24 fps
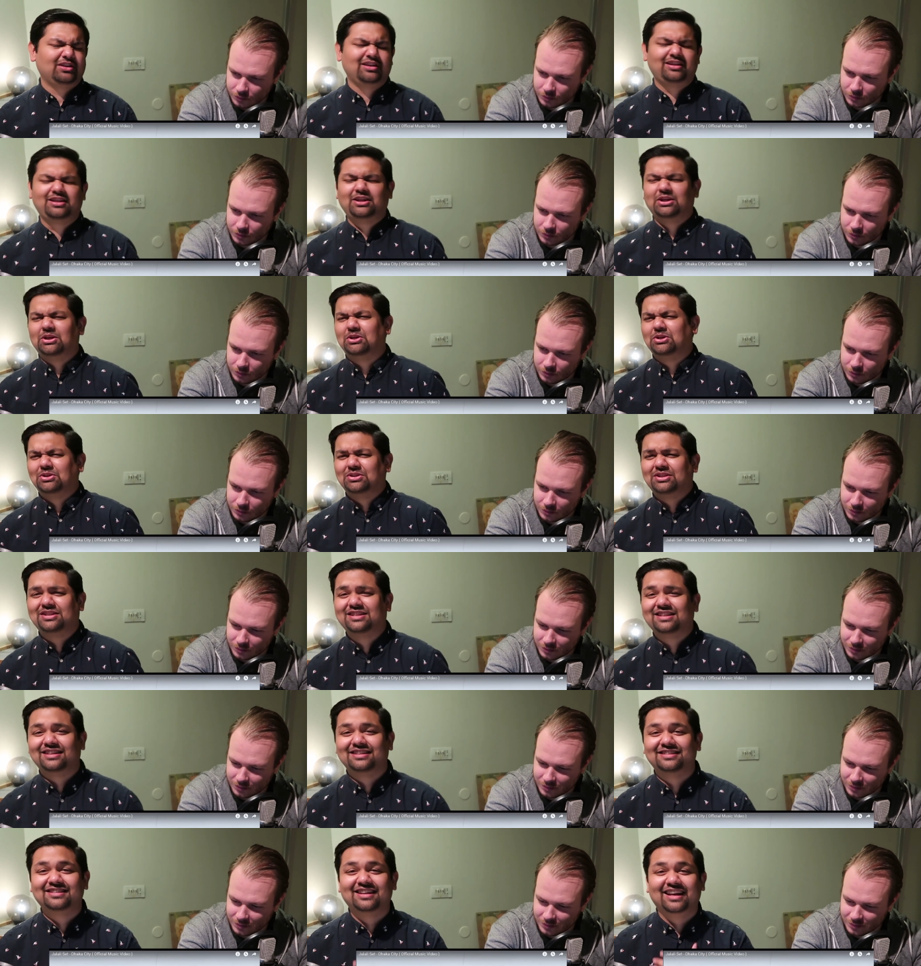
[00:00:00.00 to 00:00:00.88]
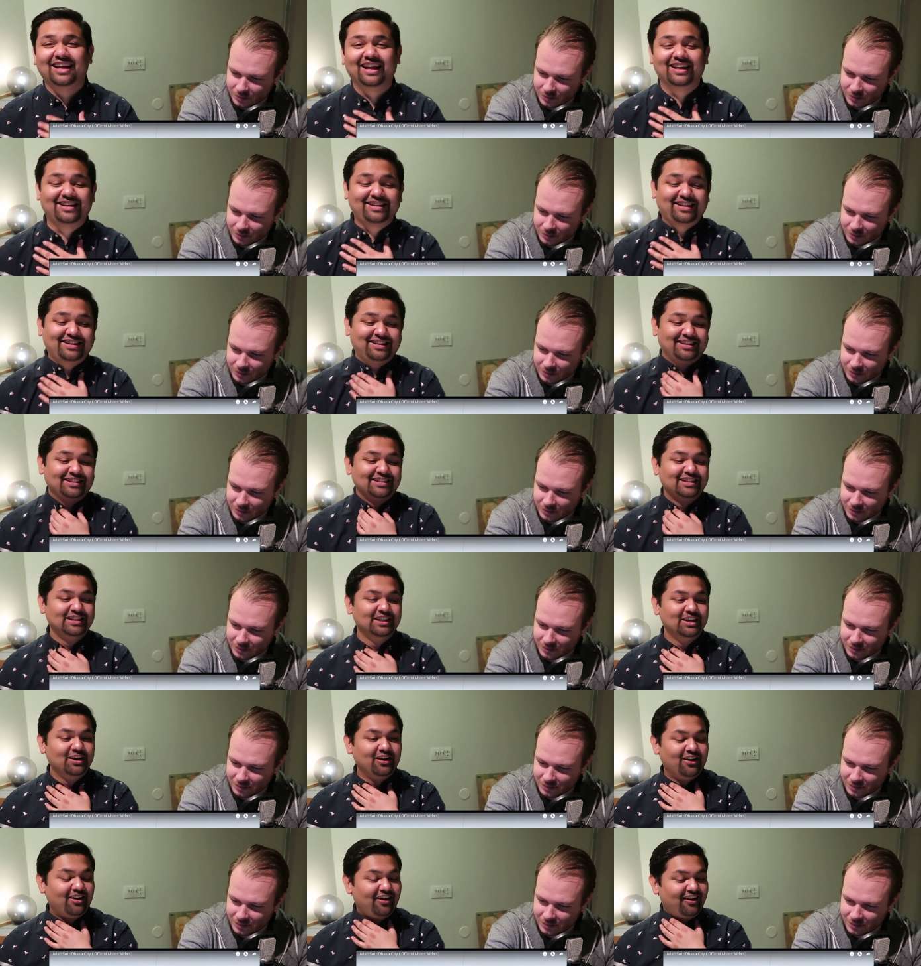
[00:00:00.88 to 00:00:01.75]
Speaker 1: She's like,
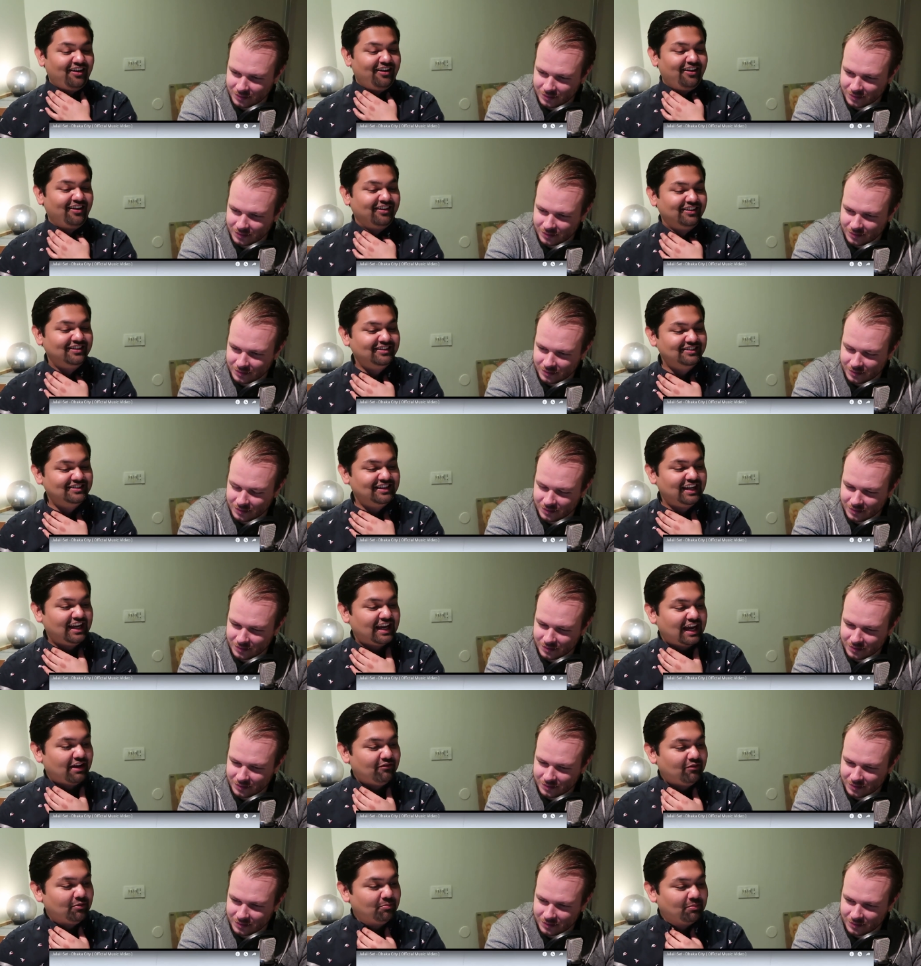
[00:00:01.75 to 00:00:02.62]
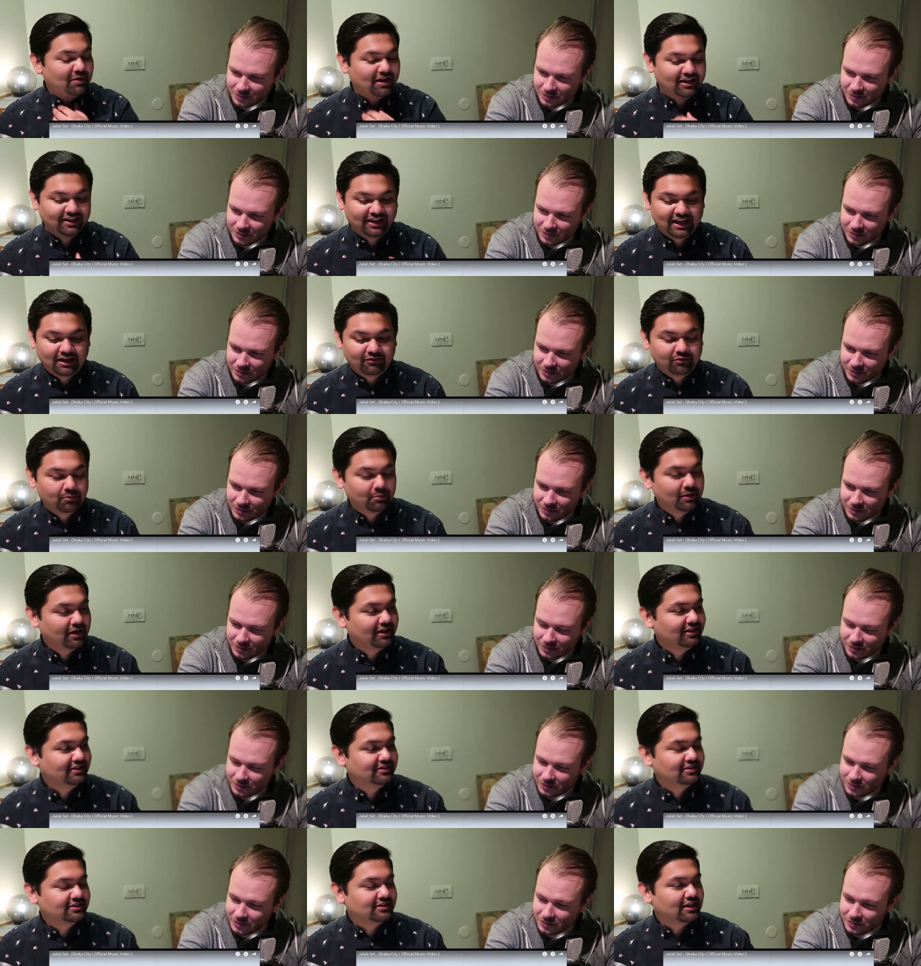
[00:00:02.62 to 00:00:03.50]
oh, this is like
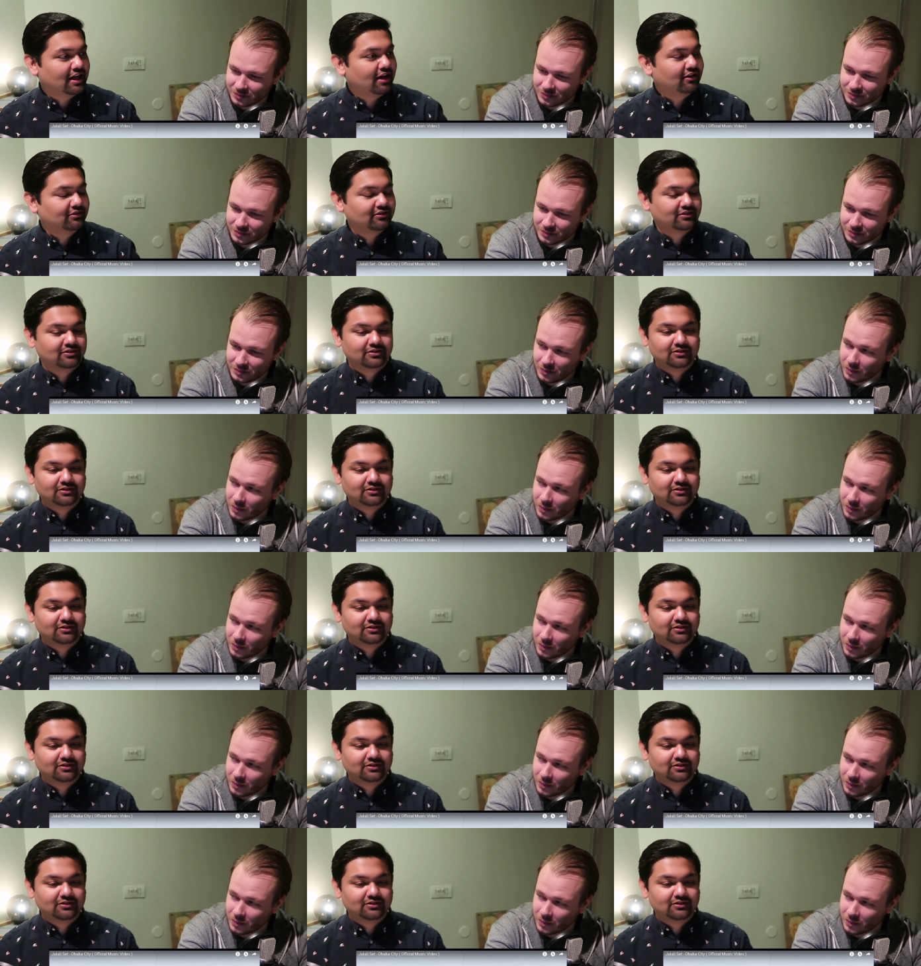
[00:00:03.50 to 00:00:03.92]
everybody's just out